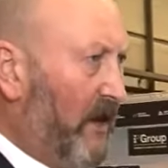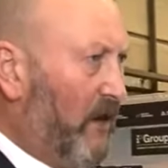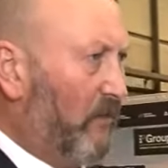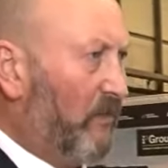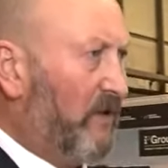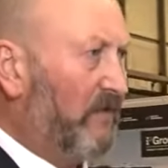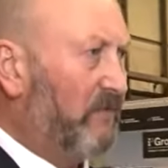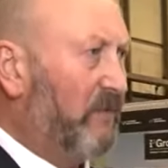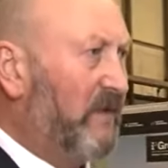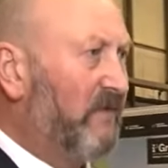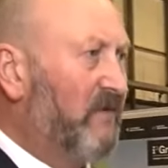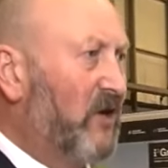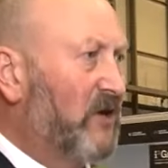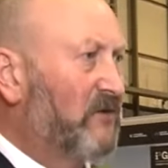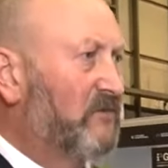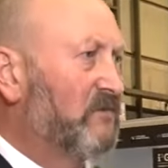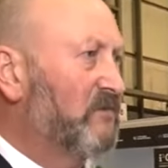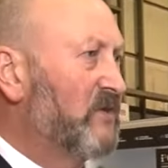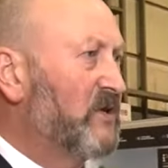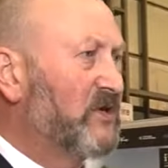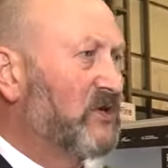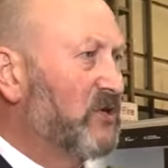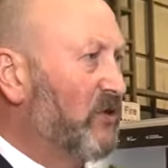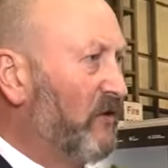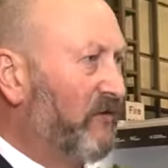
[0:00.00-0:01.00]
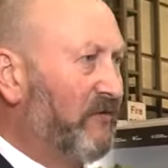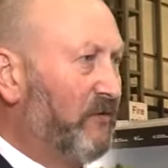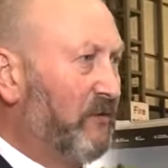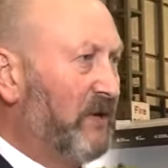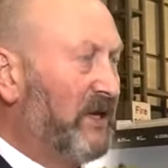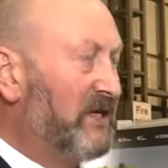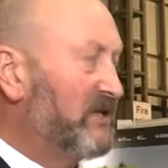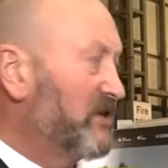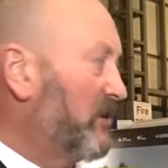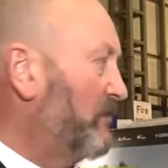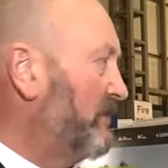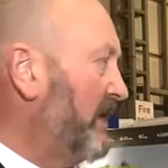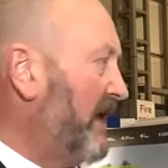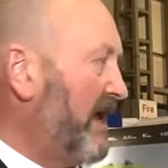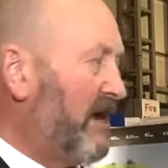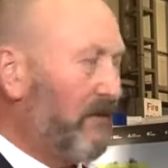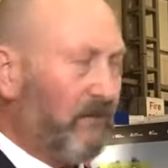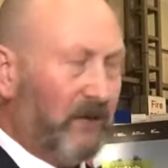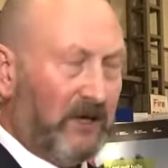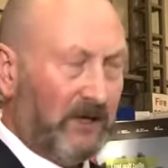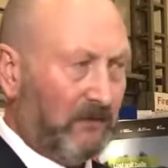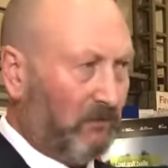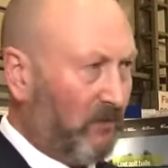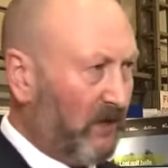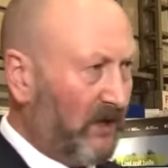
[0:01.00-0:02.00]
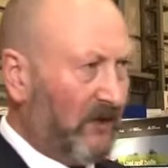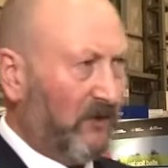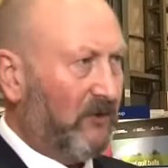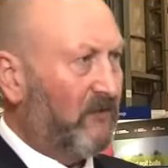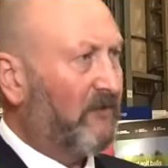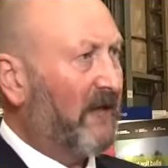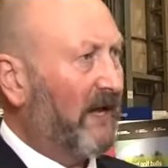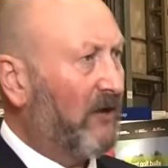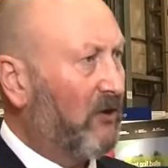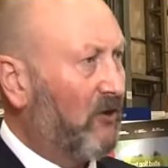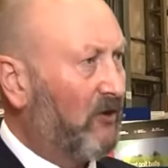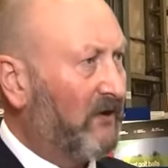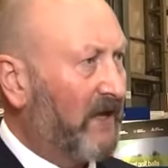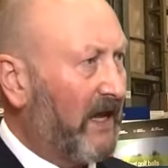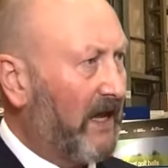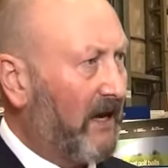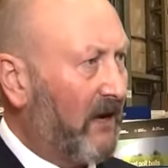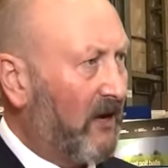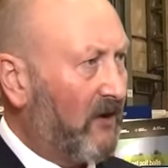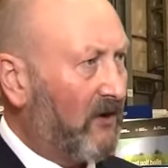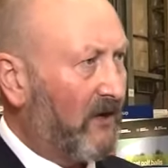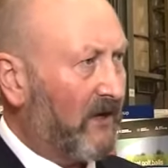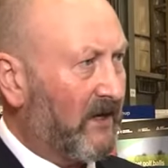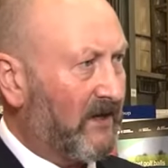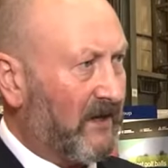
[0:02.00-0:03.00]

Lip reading: We've got the stuff that we can say, yeah, we can do that all day long,